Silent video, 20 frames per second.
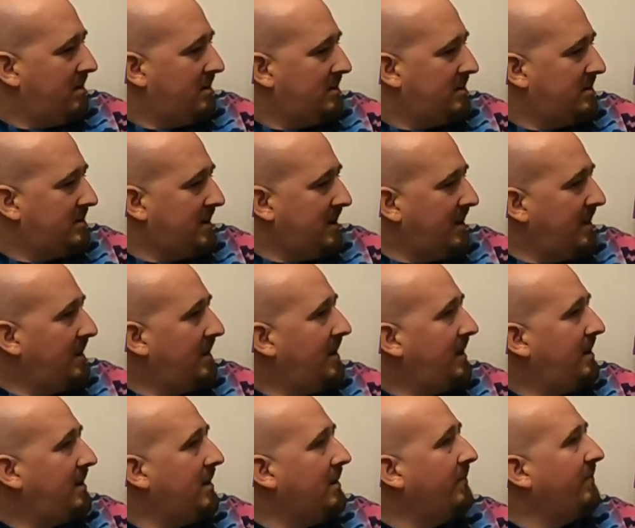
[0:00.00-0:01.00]

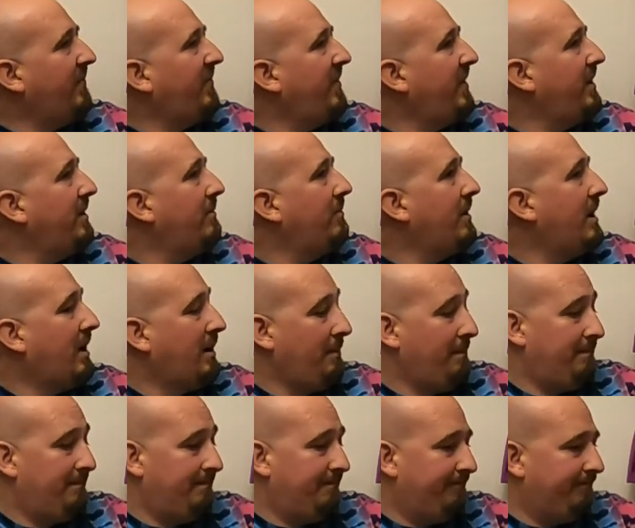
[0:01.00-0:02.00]
Suddenly comfy.
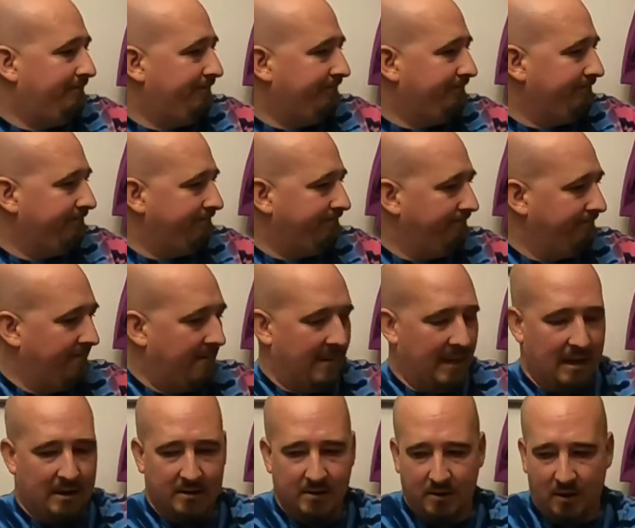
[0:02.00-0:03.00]
Well,
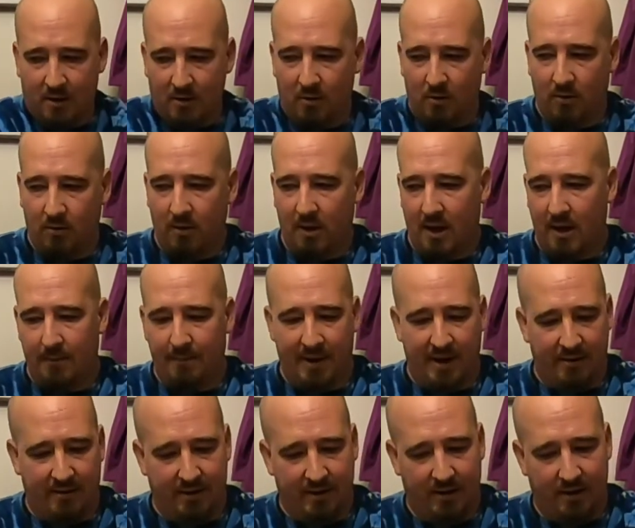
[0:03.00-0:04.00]
there's not a whole lot
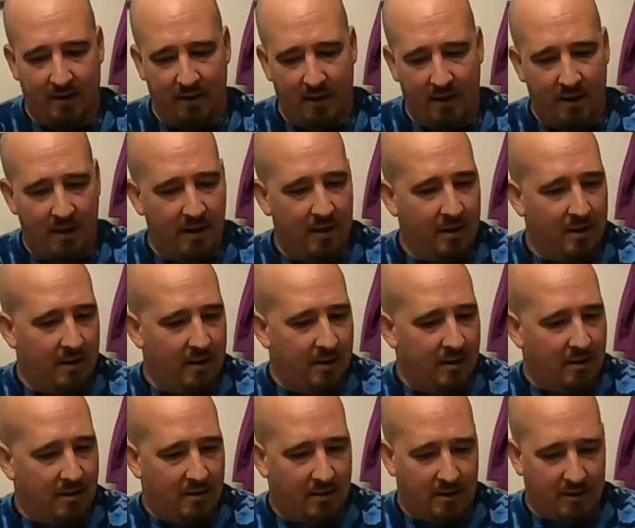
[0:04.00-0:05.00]
about it
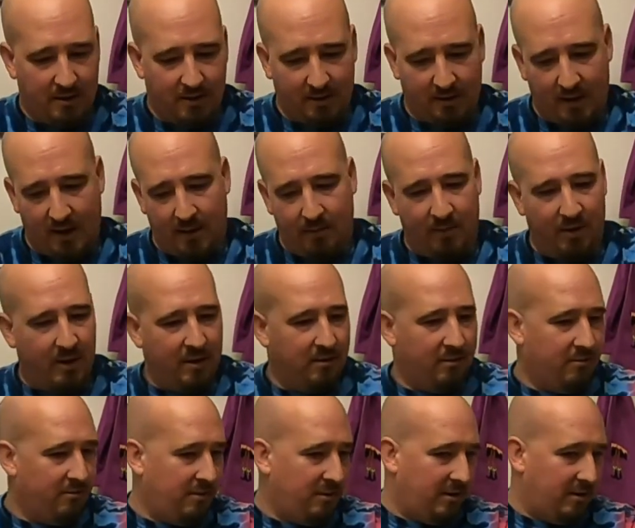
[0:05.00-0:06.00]
on the label
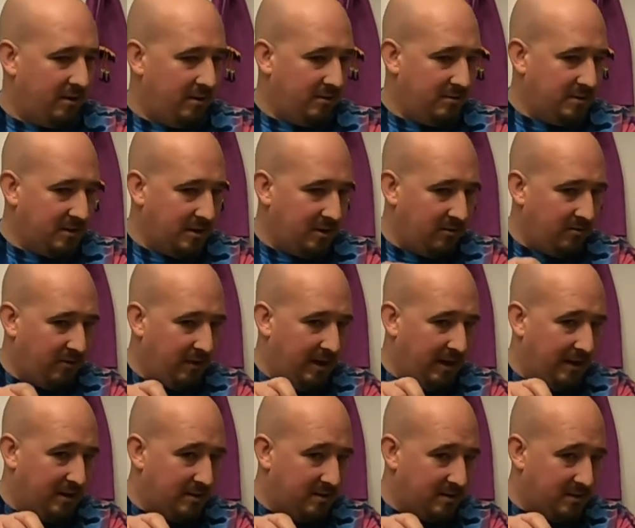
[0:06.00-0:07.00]
other than those
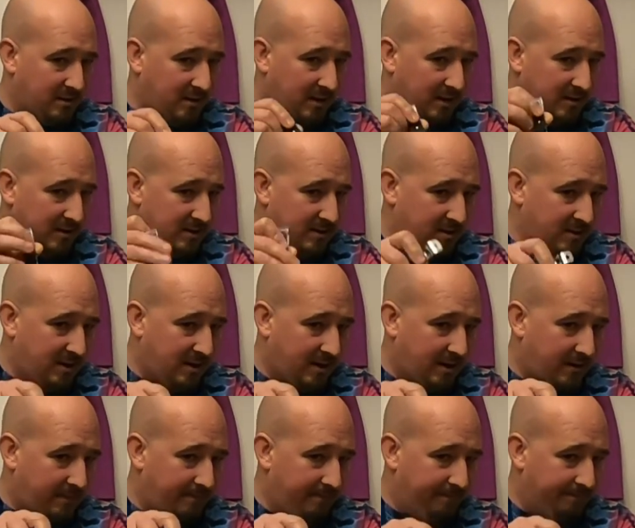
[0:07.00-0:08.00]
ingredients. So let's
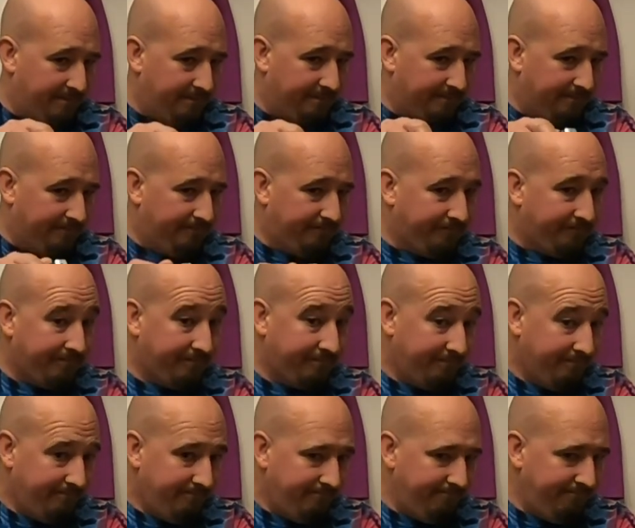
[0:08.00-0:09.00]
uh,
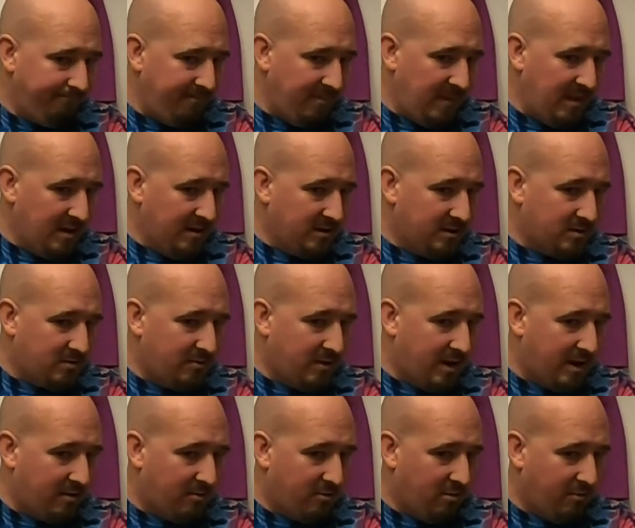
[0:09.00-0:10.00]
let's
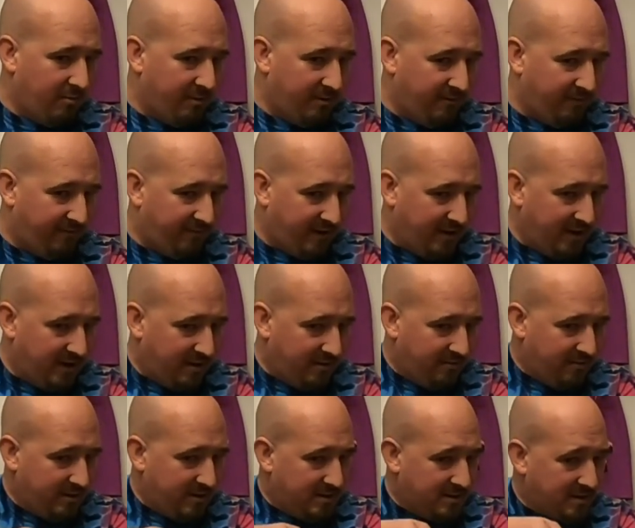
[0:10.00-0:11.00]
crack her open and find out
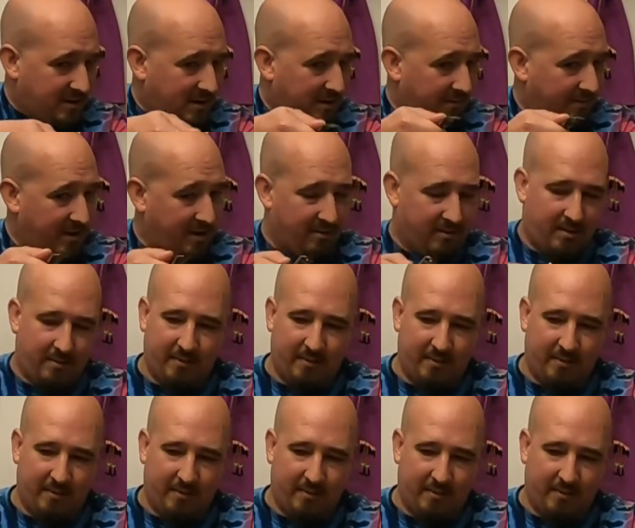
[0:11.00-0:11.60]
what it's all about.